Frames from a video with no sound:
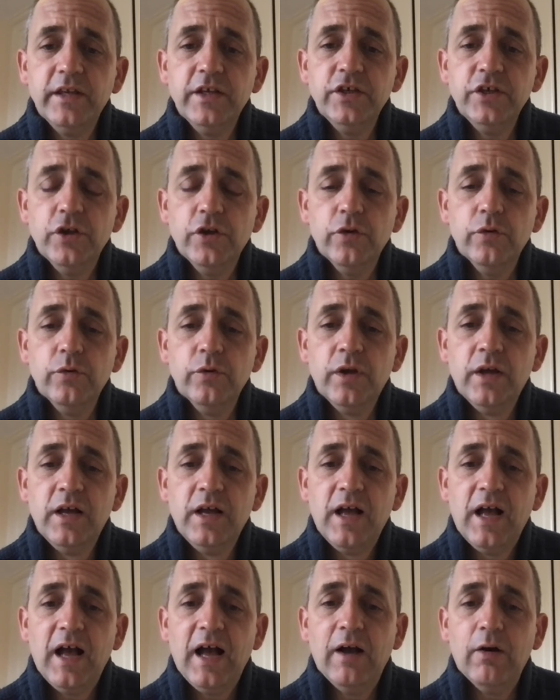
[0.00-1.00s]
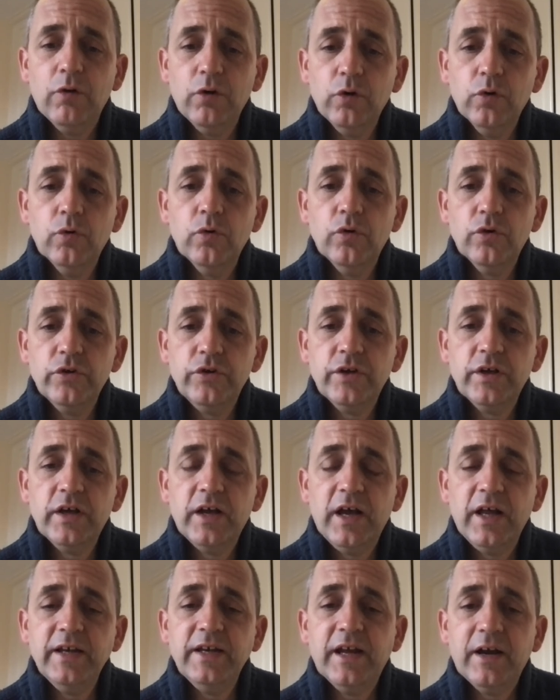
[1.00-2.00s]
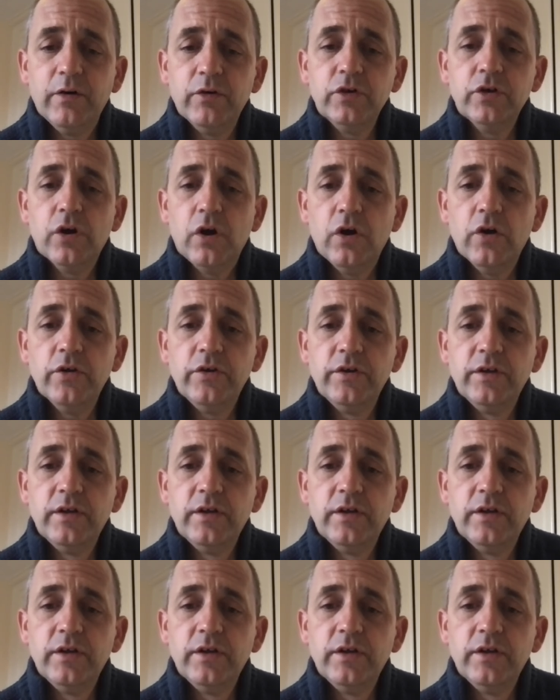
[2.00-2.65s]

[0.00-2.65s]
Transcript: in you, our Lord and our God.